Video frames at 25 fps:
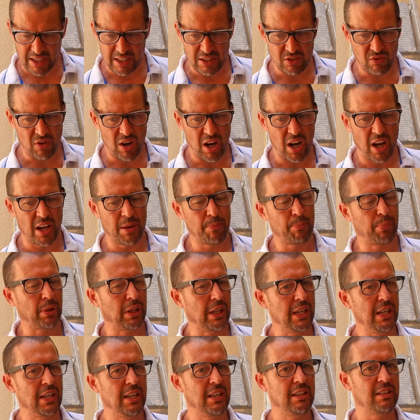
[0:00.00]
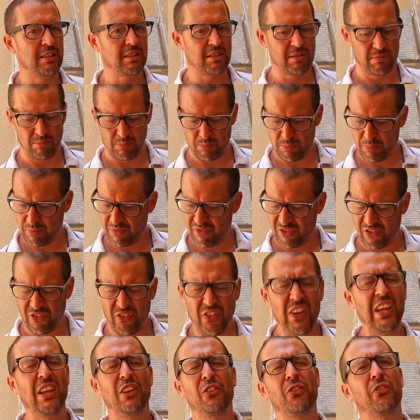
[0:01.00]
these right. Please
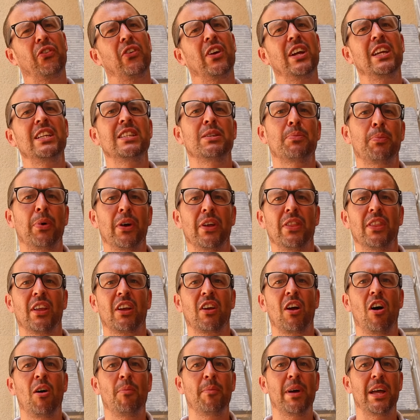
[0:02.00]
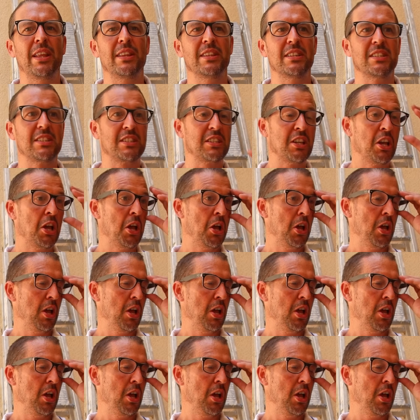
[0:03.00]
feel free to put in the comments.